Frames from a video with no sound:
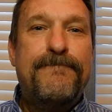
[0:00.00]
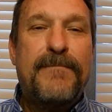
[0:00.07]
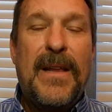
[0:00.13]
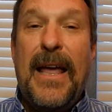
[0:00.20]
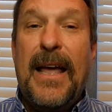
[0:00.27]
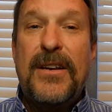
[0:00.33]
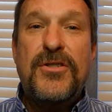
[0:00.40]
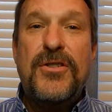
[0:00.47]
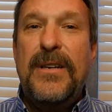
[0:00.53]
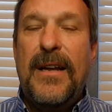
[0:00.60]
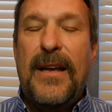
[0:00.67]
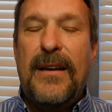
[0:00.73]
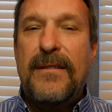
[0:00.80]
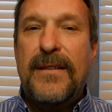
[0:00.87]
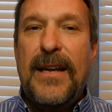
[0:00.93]
Actually
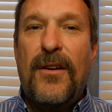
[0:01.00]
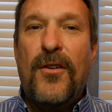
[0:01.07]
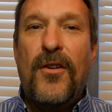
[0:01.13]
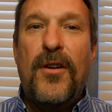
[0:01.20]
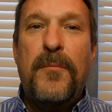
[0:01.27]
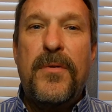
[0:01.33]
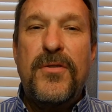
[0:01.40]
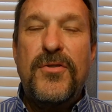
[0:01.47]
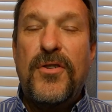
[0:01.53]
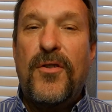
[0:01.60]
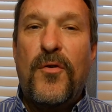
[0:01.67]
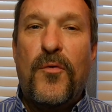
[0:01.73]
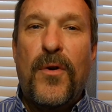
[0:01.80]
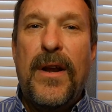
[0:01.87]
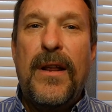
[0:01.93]
not download it, but you
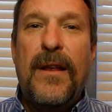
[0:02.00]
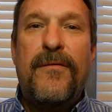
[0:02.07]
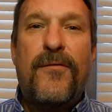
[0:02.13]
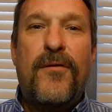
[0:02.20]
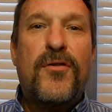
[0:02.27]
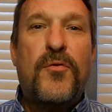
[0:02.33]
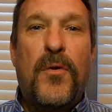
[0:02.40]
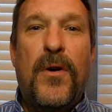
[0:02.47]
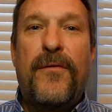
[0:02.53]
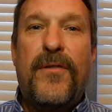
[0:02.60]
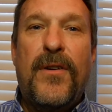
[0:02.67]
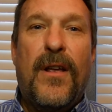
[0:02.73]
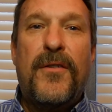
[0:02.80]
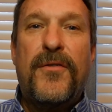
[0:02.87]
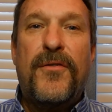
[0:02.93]
can rent it for
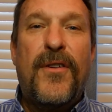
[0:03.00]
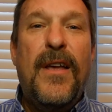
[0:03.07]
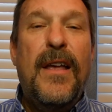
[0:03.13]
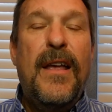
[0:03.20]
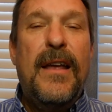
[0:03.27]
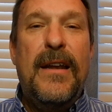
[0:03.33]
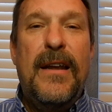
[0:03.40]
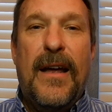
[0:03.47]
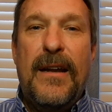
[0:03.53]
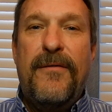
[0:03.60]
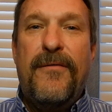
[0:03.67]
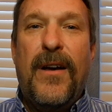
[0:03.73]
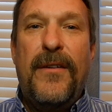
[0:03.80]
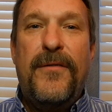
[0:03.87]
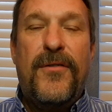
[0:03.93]

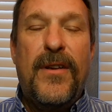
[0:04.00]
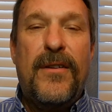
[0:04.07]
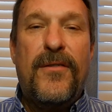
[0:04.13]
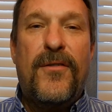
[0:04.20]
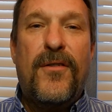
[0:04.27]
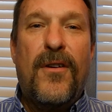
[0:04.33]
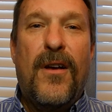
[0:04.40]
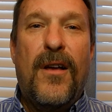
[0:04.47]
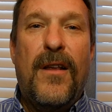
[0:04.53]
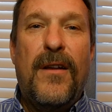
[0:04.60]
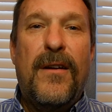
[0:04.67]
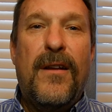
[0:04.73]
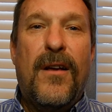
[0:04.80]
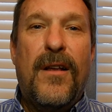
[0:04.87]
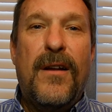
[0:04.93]
$12.95
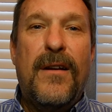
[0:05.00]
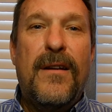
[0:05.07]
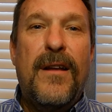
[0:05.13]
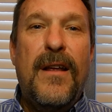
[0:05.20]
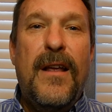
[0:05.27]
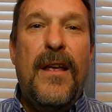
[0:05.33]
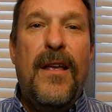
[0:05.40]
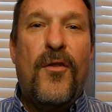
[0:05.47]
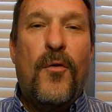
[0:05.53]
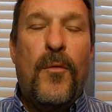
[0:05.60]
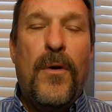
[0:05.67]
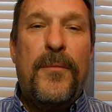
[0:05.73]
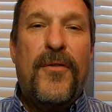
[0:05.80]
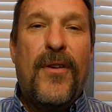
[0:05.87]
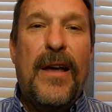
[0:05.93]
on the
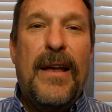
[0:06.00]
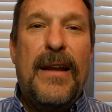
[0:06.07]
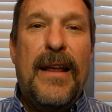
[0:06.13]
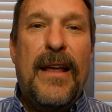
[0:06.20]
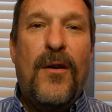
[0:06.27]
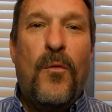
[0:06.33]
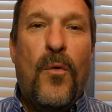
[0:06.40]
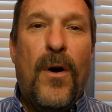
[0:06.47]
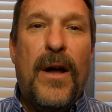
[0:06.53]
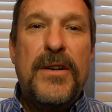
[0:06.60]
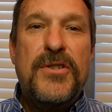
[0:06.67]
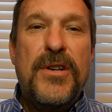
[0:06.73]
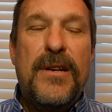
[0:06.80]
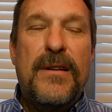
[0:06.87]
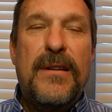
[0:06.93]
website and
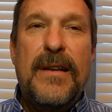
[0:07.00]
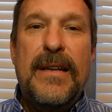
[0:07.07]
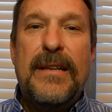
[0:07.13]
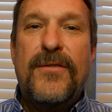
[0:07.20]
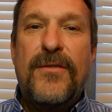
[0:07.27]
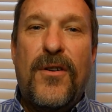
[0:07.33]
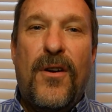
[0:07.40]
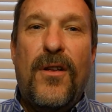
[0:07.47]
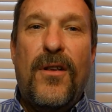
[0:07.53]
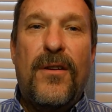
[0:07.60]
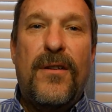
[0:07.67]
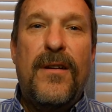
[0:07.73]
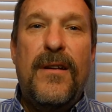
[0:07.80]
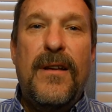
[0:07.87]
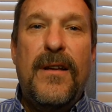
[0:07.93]
watch it. It's
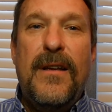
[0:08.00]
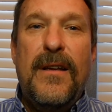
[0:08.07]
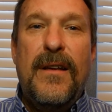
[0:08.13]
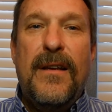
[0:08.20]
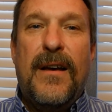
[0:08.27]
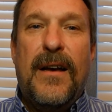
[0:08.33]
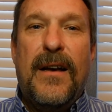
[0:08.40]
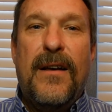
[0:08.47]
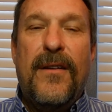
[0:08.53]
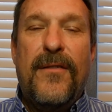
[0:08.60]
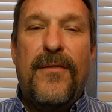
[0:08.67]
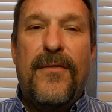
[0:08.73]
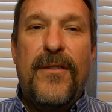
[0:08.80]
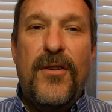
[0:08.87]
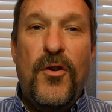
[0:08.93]
called,
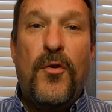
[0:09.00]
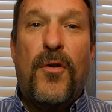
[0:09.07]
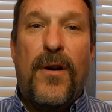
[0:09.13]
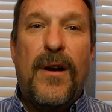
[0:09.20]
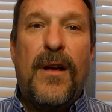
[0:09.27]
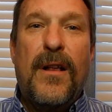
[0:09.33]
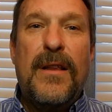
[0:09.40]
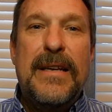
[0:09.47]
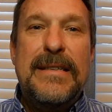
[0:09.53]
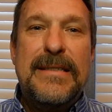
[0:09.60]
the URL is